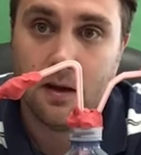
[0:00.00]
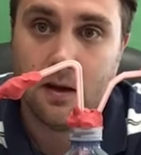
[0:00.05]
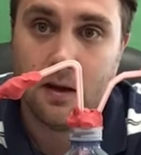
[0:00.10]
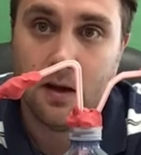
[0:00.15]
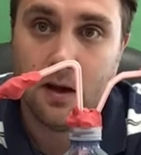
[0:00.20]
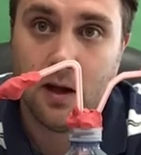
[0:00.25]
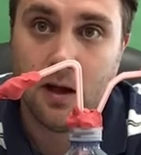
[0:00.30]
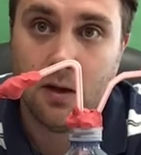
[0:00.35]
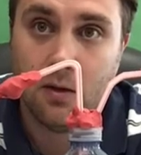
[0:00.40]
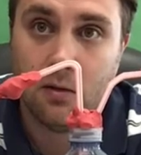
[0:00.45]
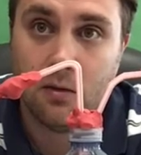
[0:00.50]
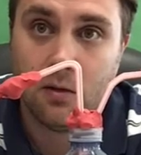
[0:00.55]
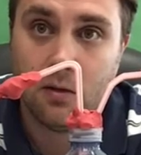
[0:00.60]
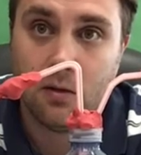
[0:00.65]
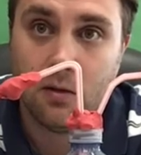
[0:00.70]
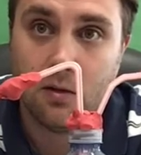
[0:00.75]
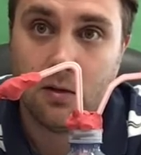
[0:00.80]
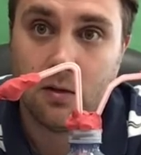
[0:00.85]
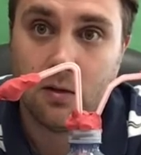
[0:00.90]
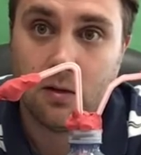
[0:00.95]
out
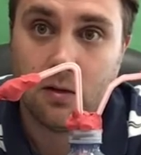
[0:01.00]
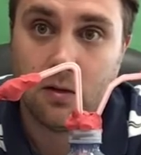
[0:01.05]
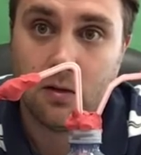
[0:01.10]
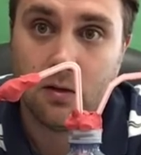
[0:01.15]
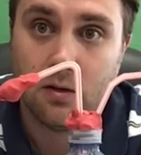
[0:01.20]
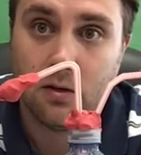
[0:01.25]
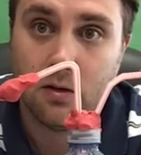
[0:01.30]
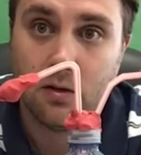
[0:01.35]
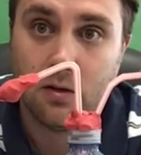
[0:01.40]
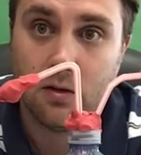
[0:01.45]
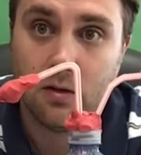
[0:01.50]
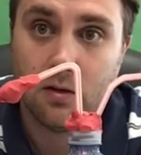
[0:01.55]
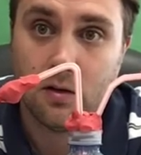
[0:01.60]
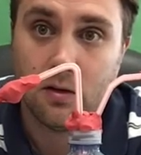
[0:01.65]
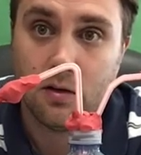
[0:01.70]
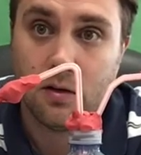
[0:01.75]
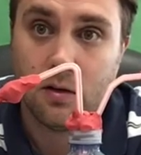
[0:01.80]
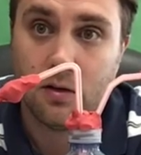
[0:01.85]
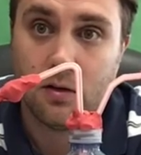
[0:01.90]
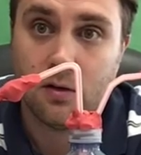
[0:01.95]

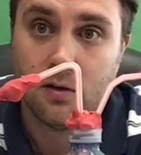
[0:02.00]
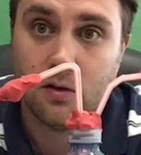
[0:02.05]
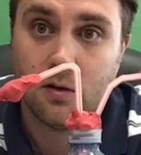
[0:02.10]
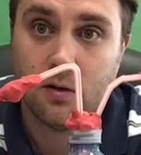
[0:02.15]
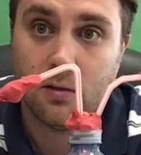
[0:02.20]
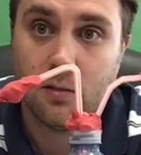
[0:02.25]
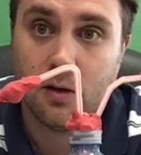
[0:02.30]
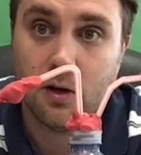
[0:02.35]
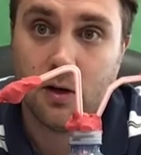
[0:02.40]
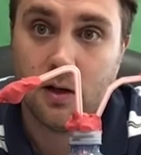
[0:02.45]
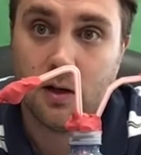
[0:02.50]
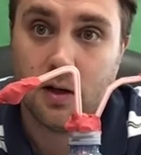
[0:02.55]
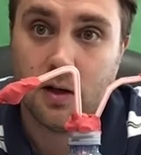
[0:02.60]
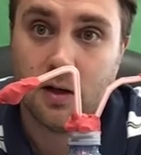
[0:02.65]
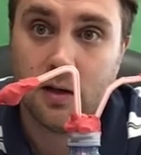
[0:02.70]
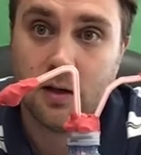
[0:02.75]
to the body.